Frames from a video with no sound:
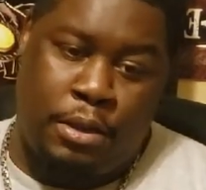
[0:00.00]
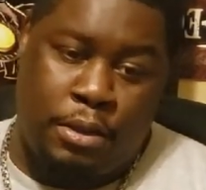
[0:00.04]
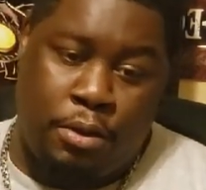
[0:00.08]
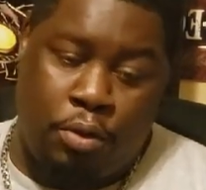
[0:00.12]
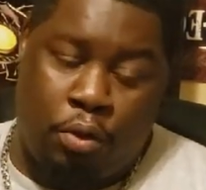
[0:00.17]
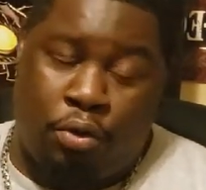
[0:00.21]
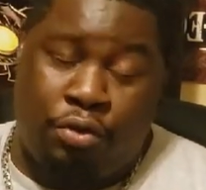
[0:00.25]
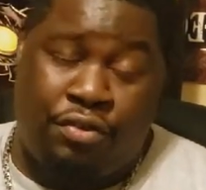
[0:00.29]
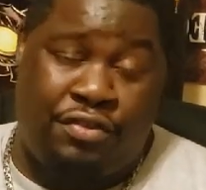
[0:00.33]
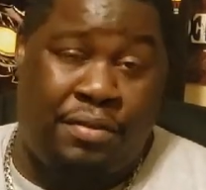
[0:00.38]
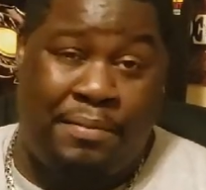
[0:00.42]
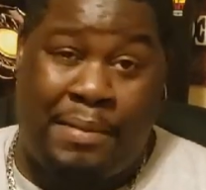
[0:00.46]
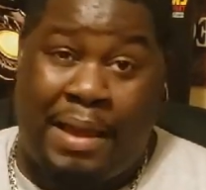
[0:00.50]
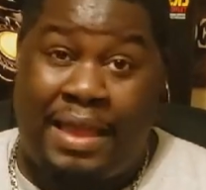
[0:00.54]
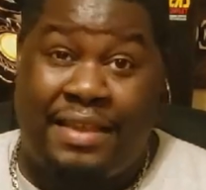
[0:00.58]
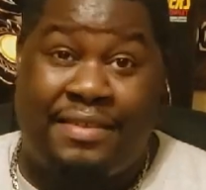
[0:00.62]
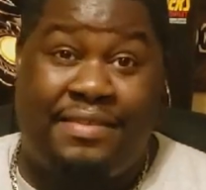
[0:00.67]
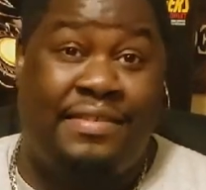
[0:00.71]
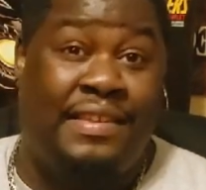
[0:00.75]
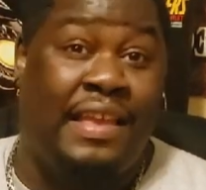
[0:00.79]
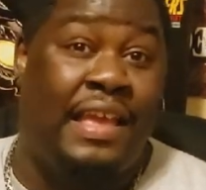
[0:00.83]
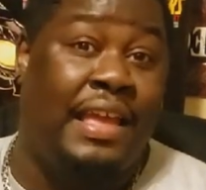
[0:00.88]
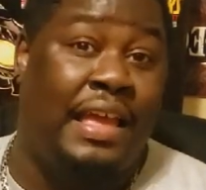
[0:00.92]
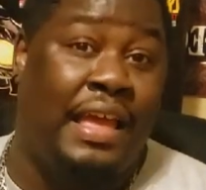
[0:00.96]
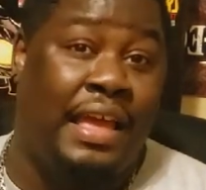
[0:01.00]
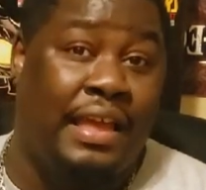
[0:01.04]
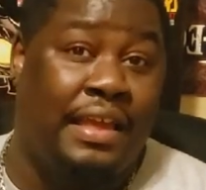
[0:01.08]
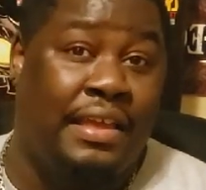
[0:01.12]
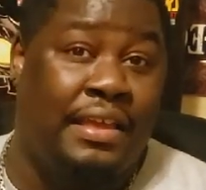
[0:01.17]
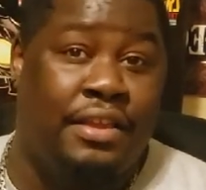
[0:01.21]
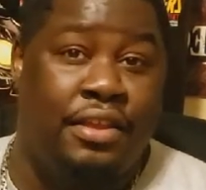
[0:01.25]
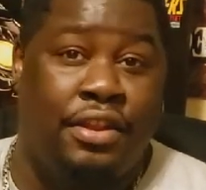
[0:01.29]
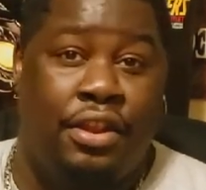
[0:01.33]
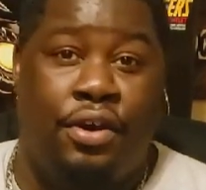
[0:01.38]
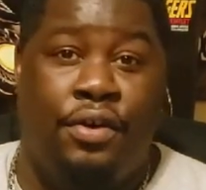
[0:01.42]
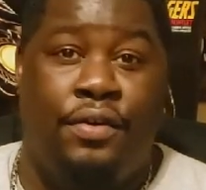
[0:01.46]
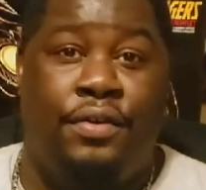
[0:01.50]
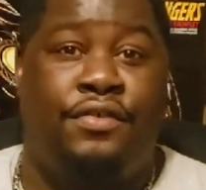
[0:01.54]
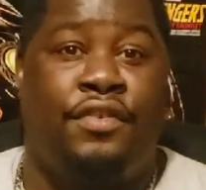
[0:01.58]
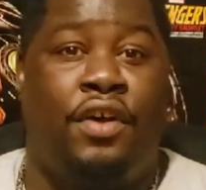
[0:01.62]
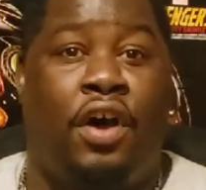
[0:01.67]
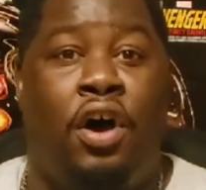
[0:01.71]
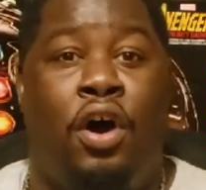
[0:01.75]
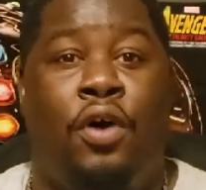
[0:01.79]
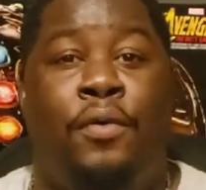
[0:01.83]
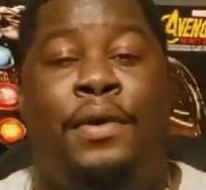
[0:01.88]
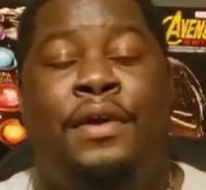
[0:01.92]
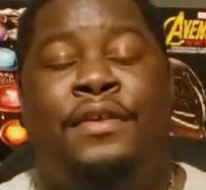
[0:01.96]
or somebody singing. It's
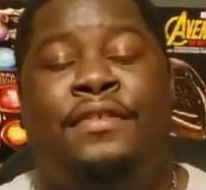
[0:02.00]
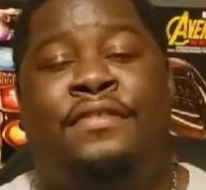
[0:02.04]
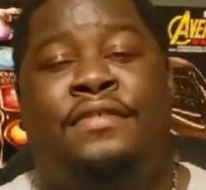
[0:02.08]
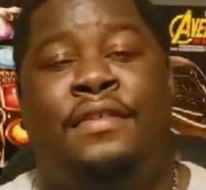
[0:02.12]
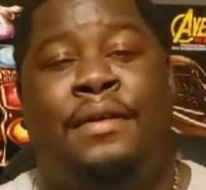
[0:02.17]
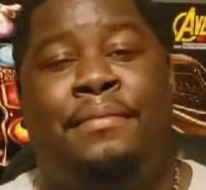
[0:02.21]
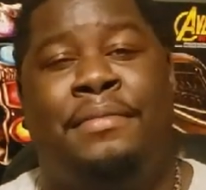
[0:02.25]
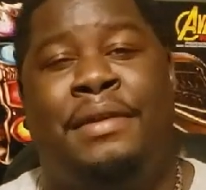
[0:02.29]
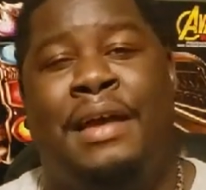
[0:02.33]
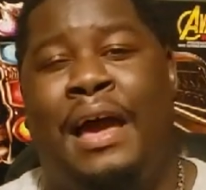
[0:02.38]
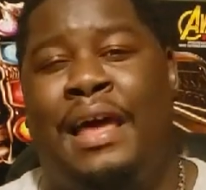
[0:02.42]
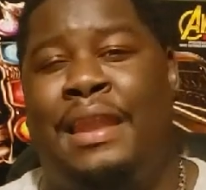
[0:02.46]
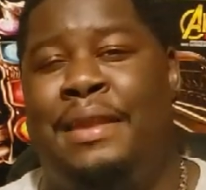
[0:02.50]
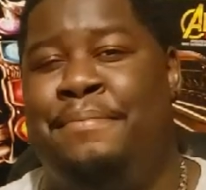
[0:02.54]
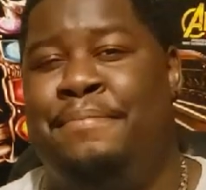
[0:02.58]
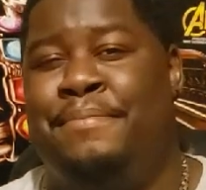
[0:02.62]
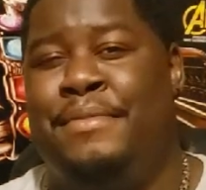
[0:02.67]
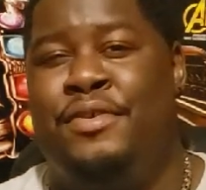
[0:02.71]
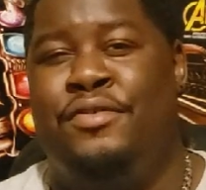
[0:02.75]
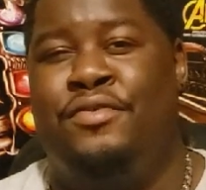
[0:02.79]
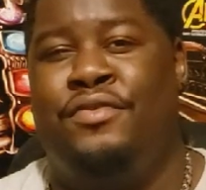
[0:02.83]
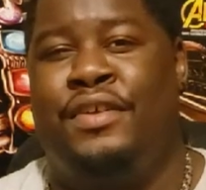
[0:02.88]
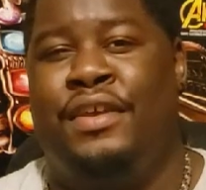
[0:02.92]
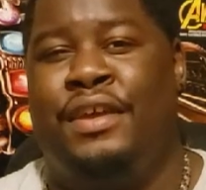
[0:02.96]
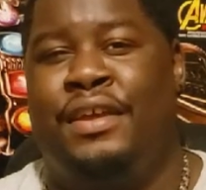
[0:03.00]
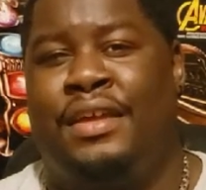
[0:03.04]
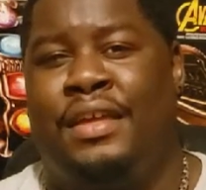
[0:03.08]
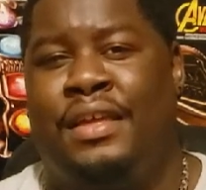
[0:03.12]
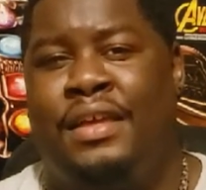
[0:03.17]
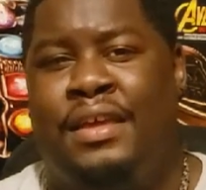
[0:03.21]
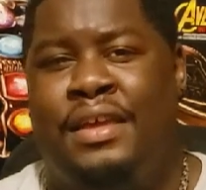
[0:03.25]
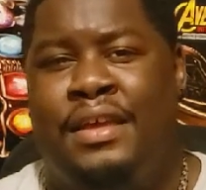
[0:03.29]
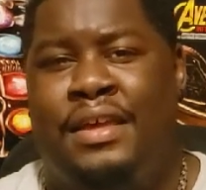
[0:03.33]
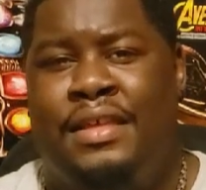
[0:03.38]
always some kind of music